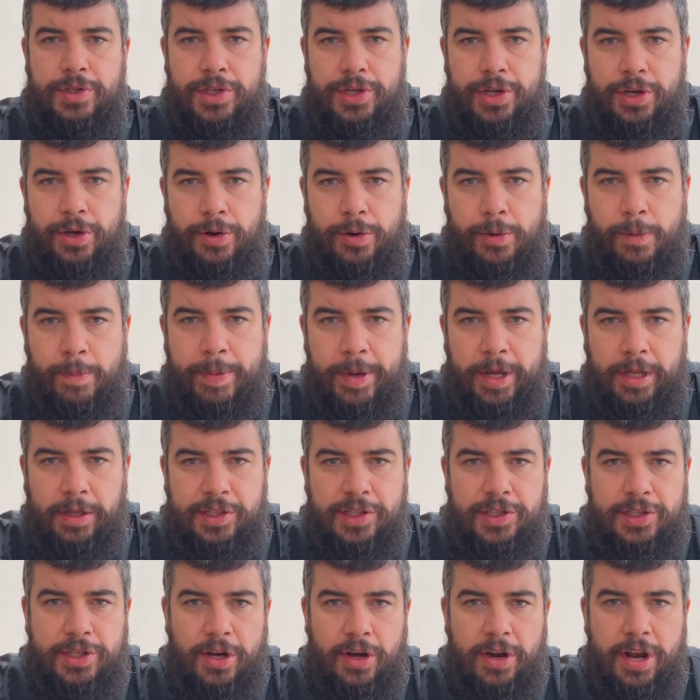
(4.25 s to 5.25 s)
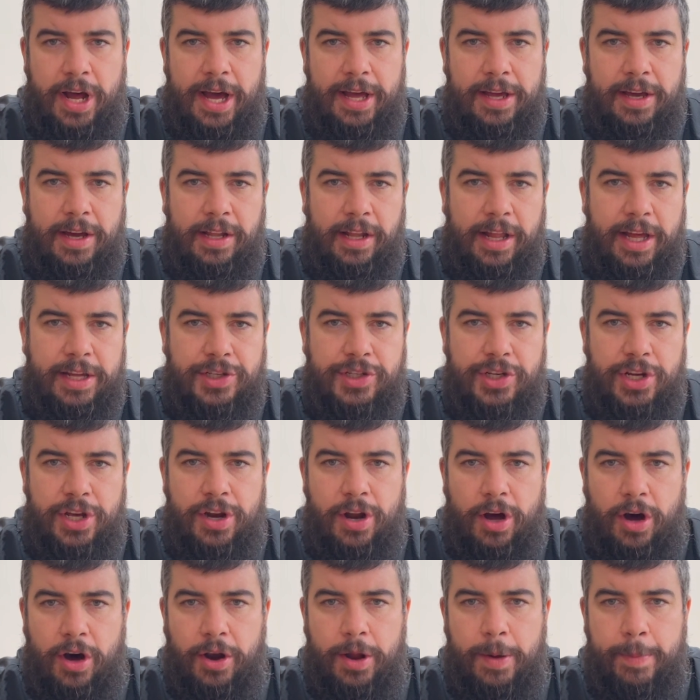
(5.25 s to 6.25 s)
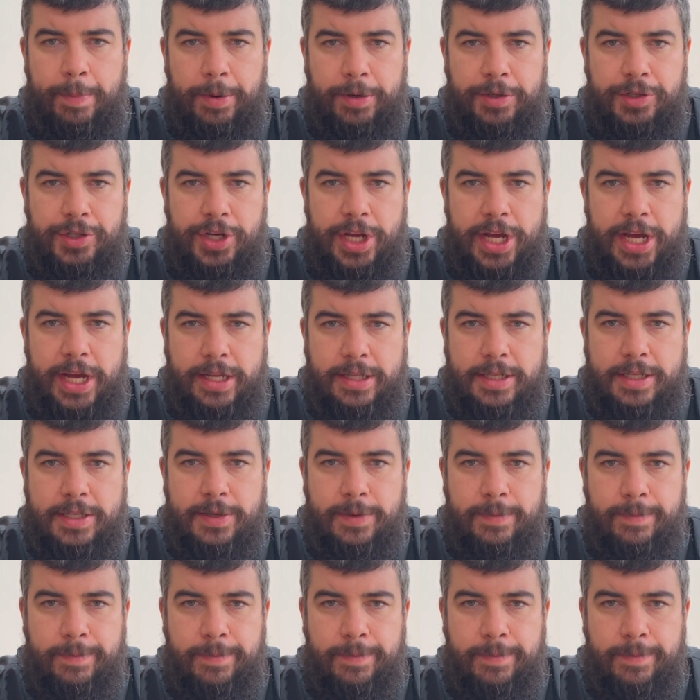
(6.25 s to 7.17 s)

to build a Stone Island collection on a budget.